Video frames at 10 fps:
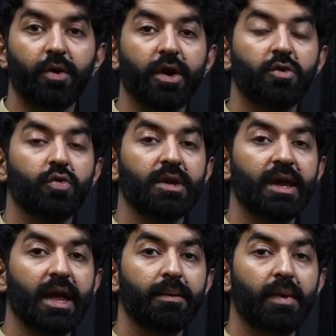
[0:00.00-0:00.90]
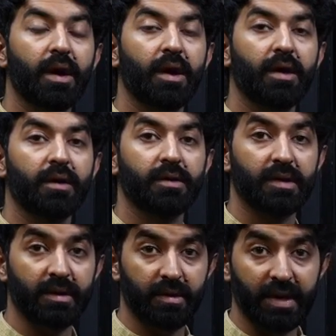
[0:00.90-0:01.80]
to name
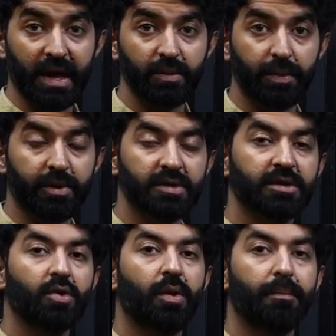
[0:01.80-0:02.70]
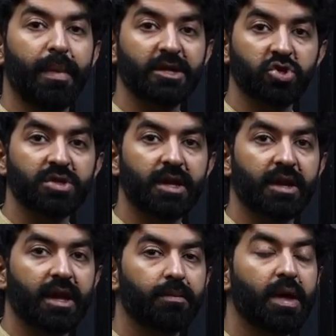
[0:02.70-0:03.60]
the person or mention the
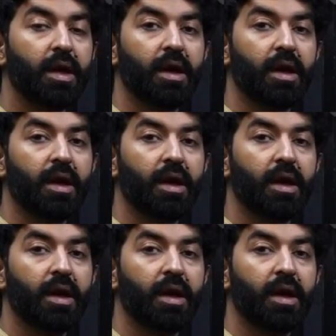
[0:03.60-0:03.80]
name.